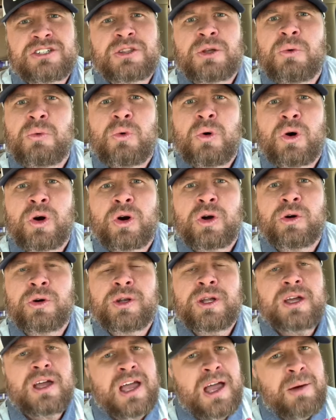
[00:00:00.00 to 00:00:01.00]
the world,
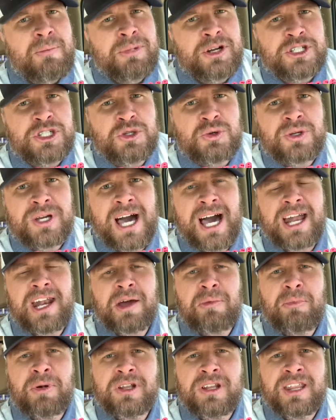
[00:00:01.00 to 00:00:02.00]
but you gotta
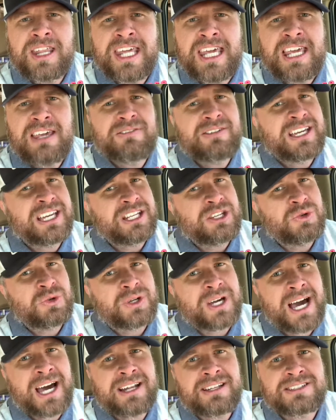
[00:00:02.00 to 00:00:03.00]
believe and you
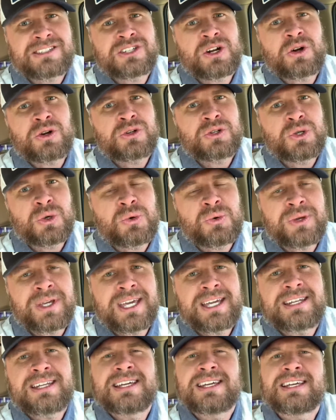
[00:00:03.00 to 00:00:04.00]
gotta start doing
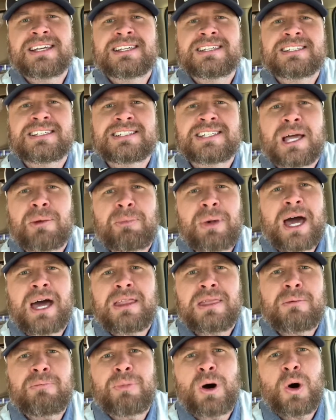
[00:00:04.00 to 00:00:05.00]
it. Step out of
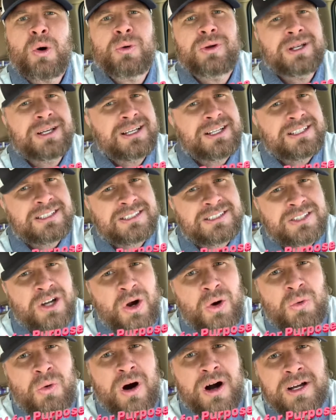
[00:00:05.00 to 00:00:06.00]
the boat,
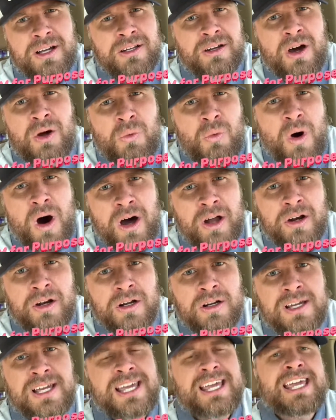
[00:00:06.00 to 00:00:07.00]
start walking on
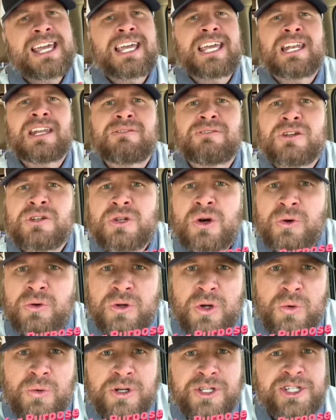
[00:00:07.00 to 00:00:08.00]
water. And if you don't
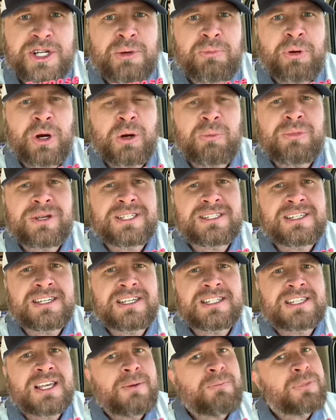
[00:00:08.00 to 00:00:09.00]
know what your purpose
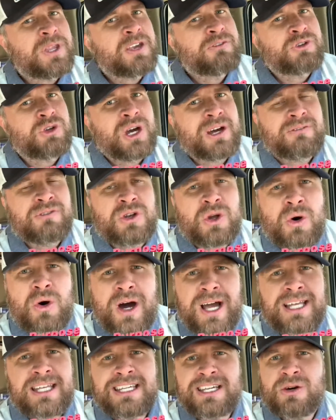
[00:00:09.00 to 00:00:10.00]
is, if you have no
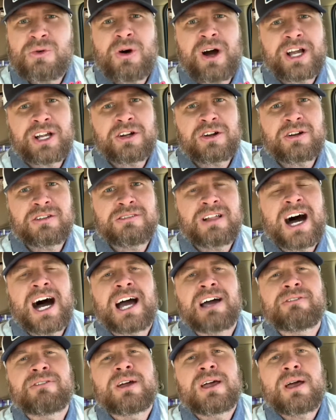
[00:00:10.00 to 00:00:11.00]
idea why you're
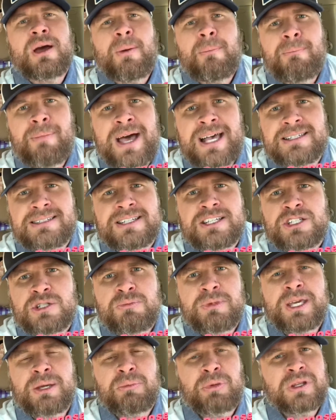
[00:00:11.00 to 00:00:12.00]
alive, message
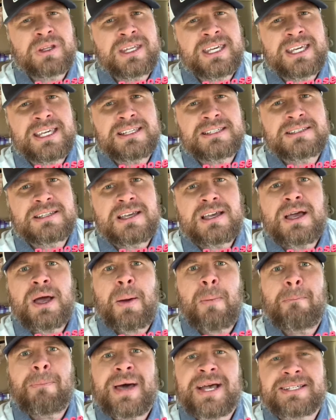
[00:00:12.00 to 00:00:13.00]
me, please.
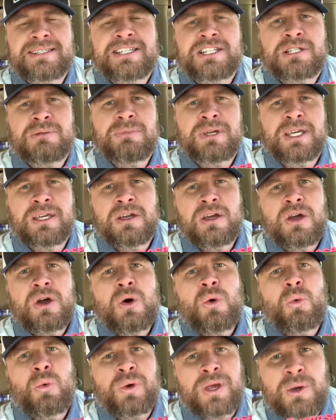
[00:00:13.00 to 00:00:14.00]
Message me.
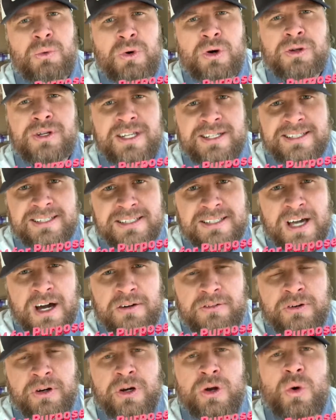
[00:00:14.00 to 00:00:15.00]
We will
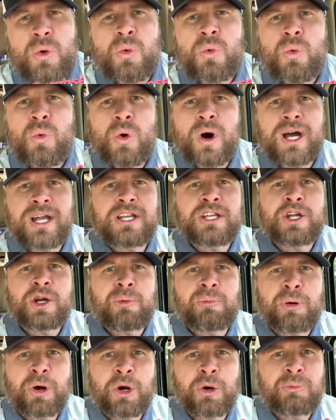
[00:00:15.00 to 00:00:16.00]
discover what your
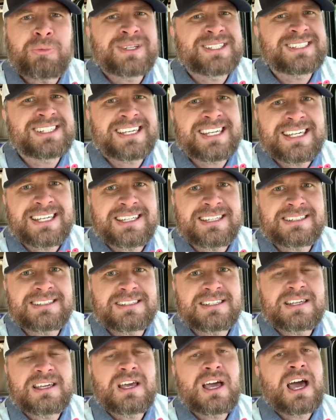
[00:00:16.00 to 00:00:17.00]
purpose
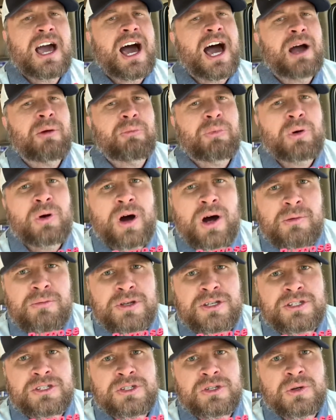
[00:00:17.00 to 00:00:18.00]
is. I
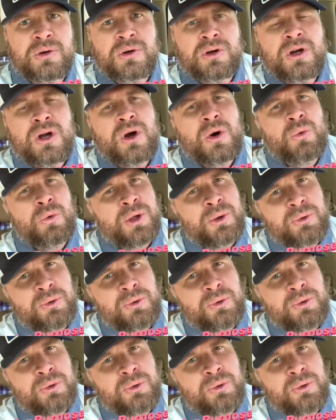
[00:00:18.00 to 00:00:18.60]
promise you, we